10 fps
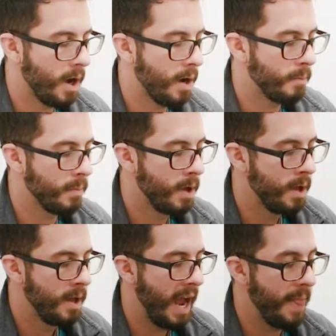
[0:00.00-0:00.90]
um,
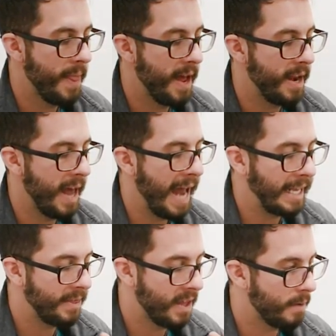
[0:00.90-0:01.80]
and then
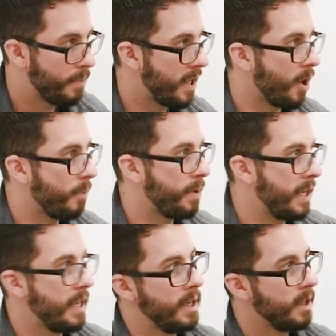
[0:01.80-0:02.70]
anything
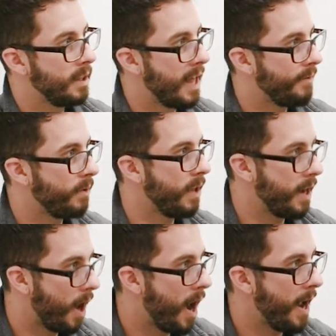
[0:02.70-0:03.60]
PRP level
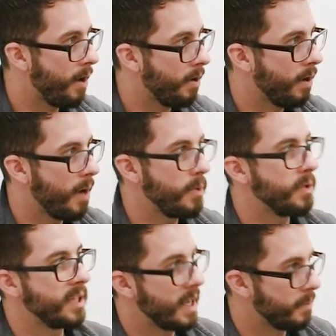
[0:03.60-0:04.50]
and higher, I'm
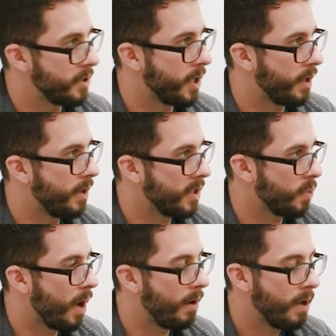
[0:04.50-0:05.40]
using imaging
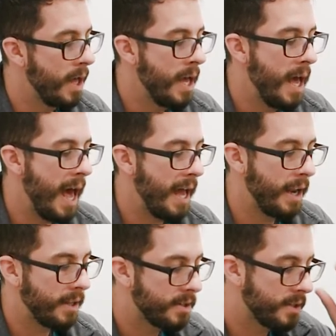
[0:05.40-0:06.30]
as well.
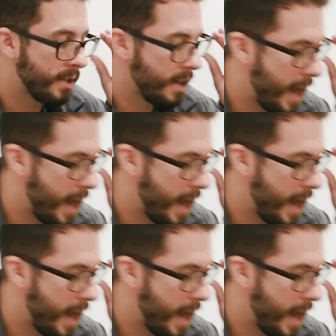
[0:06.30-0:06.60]
And it's